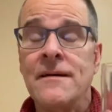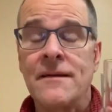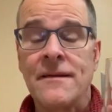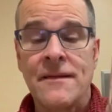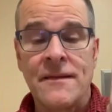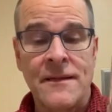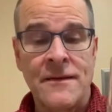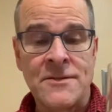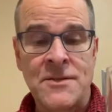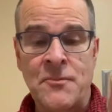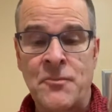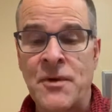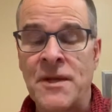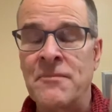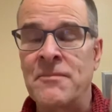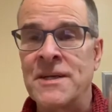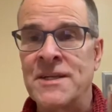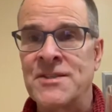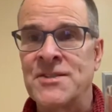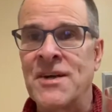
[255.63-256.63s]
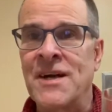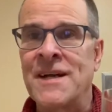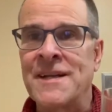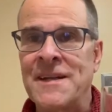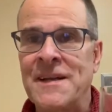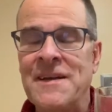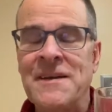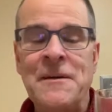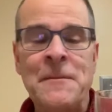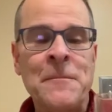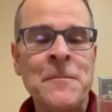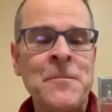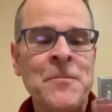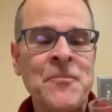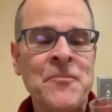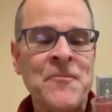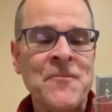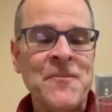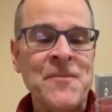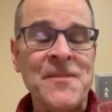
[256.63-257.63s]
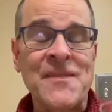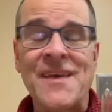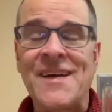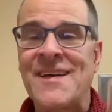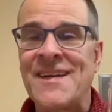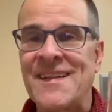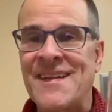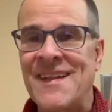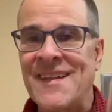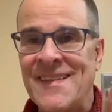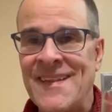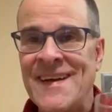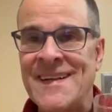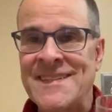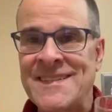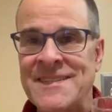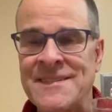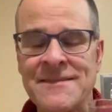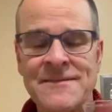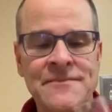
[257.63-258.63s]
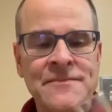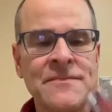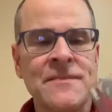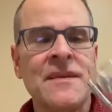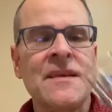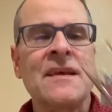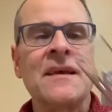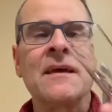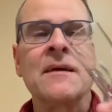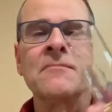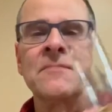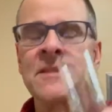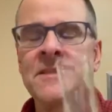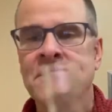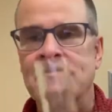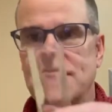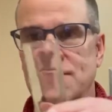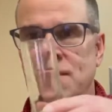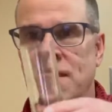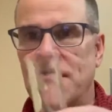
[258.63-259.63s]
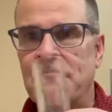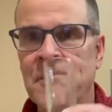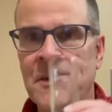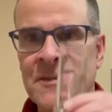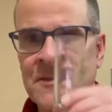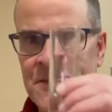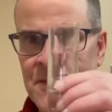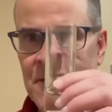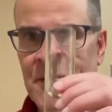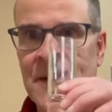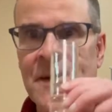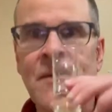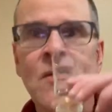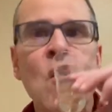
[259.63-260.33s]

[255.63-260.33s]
was a pretty big shot. I missed a drop here, sorry.